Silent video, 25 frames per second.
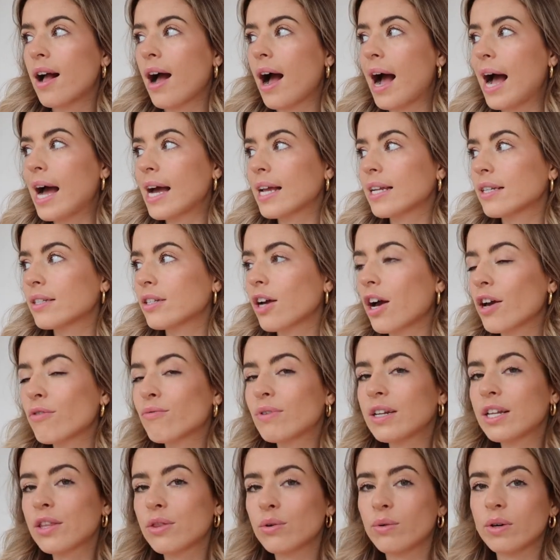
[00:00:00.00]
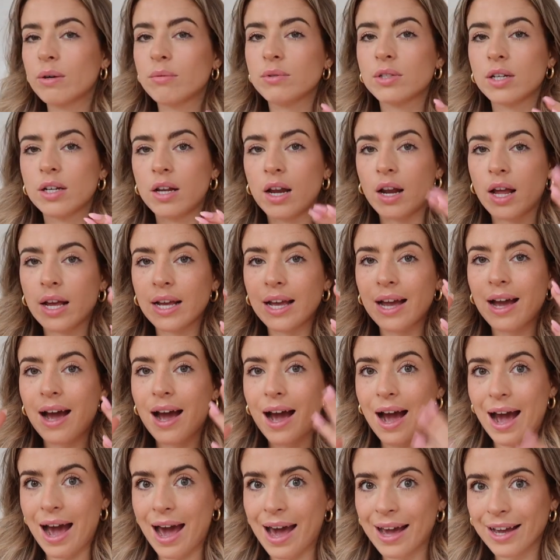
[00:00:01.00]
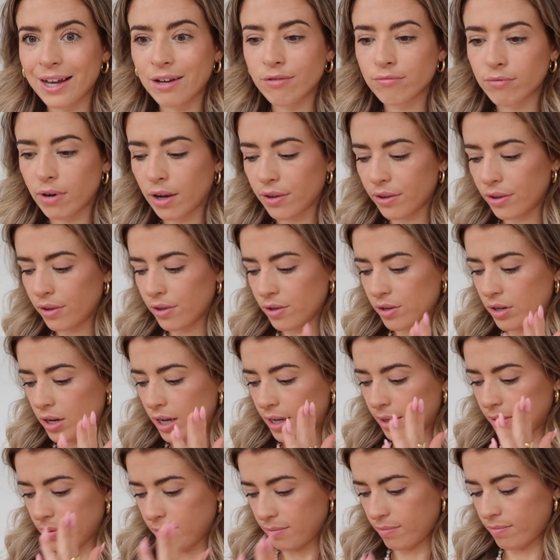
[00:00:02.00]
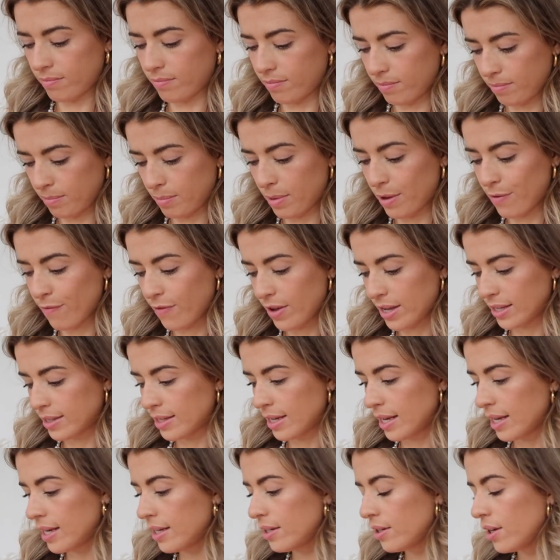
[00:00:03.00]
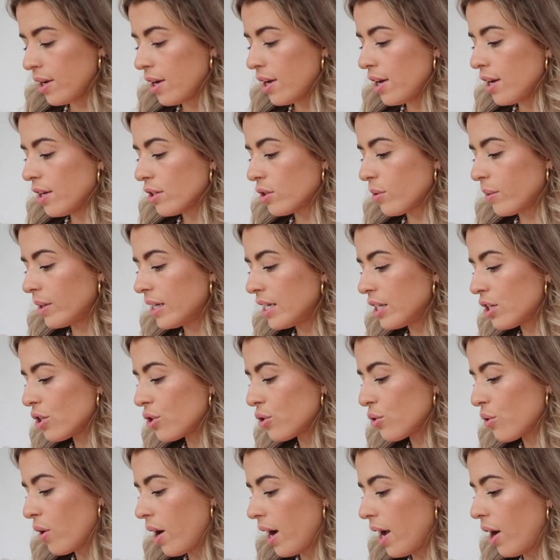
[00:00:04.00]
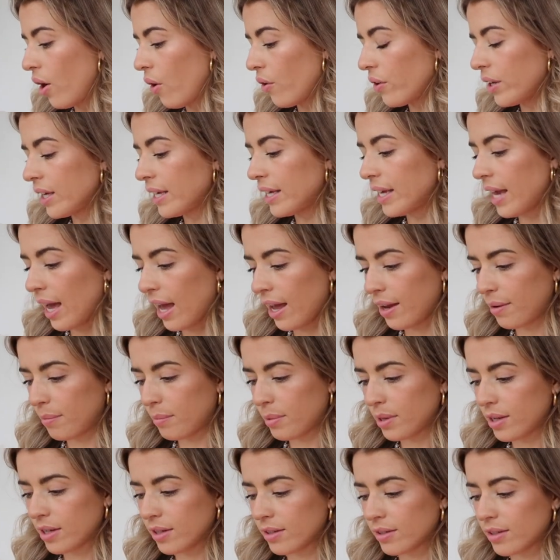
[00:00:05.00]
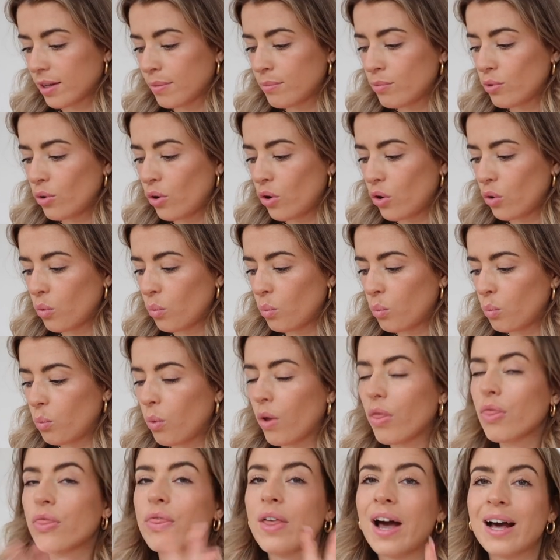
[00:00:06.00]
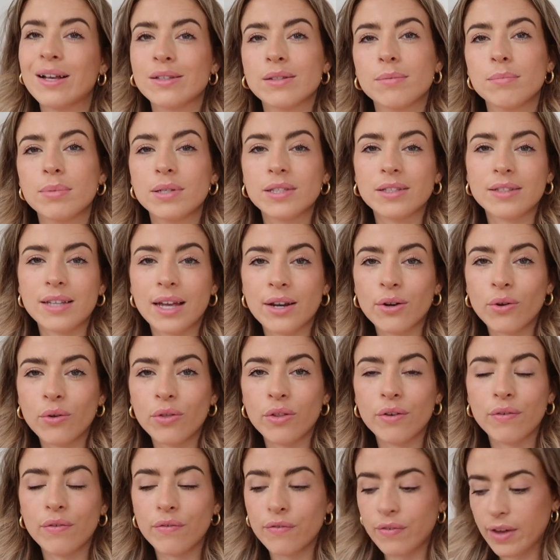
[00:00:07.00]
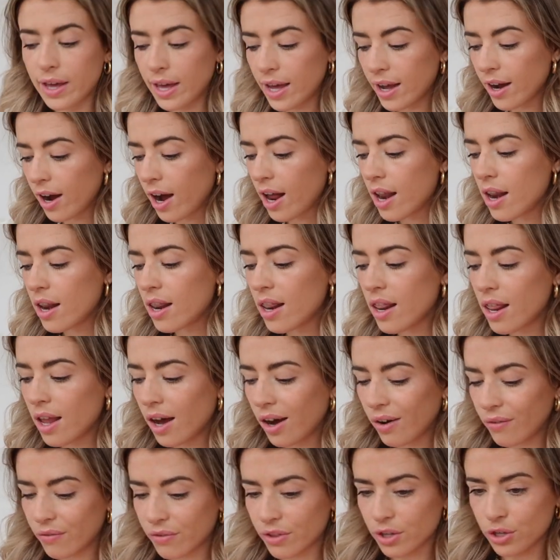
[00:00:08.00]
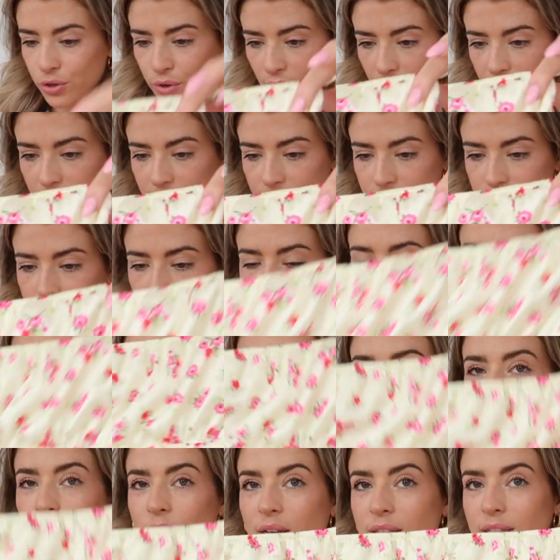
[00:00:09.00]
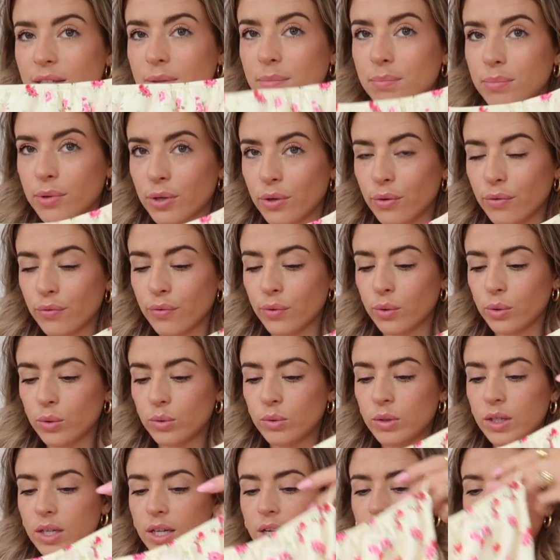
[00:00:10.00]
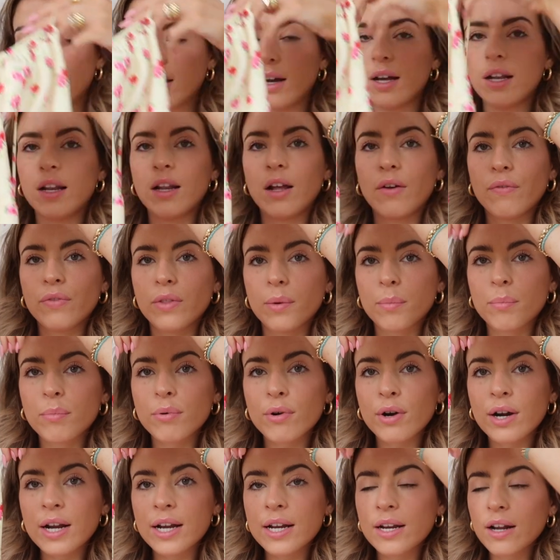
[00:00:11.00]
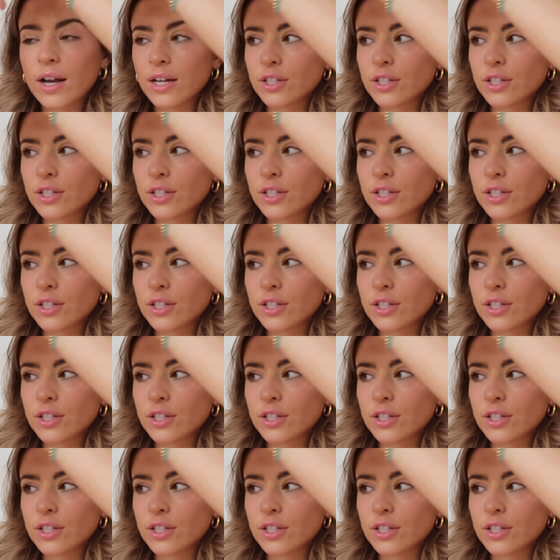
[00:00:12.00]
And I really thought it was going to like hang rather than like be fitted. So I need to try it on again because I'm not 1000% on the fit. I love the dress. I think the dress is beautiful. I love the print.